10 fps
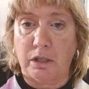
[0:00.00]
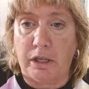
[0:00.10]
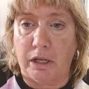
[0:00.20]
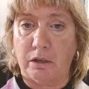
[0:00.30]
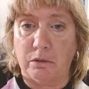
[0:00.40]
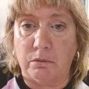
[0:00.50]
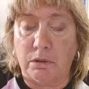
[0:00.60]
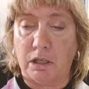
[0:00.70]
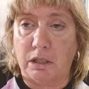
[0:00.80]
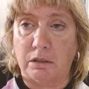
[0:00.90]
you
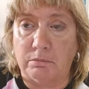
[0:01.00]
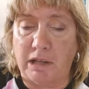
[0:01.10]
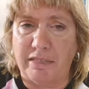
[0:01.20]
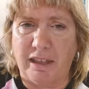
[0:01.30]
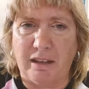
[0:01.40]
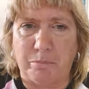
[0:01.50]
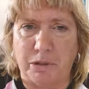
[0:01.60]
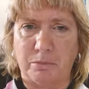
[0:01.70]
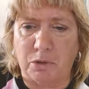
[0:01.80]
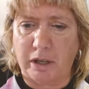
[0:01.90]
know, um, I think
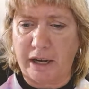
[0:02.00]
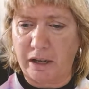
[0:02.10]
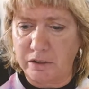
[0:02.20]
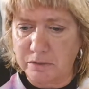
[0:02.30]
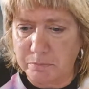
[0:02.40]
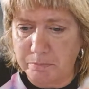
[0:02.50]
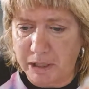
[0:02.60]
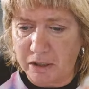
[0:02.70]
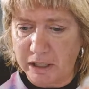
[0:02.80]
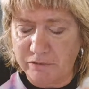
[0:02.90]
Biltmore House,
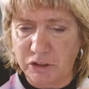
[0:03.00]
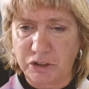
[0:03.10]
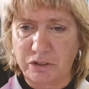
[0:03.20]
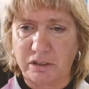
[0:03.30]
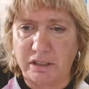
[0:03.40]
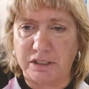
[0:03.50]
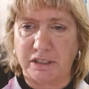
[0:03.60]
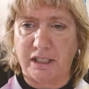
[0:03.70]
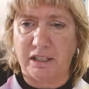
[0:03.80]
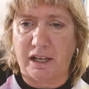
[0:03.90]
Barry, if you're still
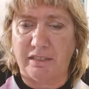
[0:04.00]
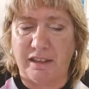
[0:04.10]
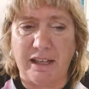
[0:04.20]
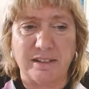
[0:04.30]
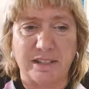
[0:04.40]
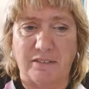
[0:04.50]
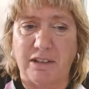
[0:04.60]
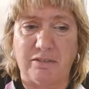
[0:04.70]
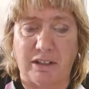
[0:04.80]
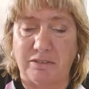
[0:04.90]
listening, I think it's
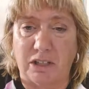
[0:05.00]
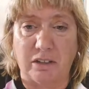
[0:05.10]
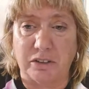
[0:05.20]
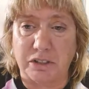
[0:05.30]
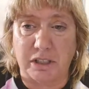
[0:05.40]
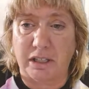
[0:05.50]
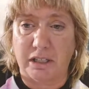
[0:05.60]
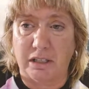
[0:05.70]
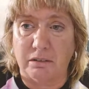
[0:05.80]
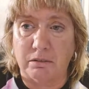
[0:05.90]
seventy-five dollars to get
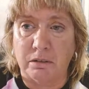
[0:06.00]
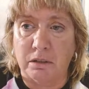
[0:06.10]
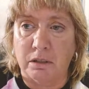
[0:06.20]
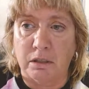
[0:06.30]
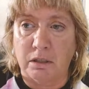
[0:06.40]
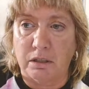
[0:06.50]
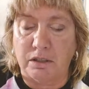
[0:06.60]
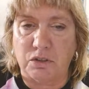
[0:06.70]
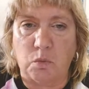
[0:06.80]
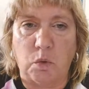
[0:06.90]
in.
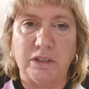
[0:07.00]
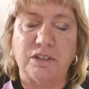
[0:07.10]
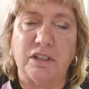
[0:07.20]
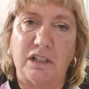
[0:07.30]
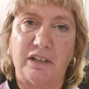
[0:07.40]
It's a once in a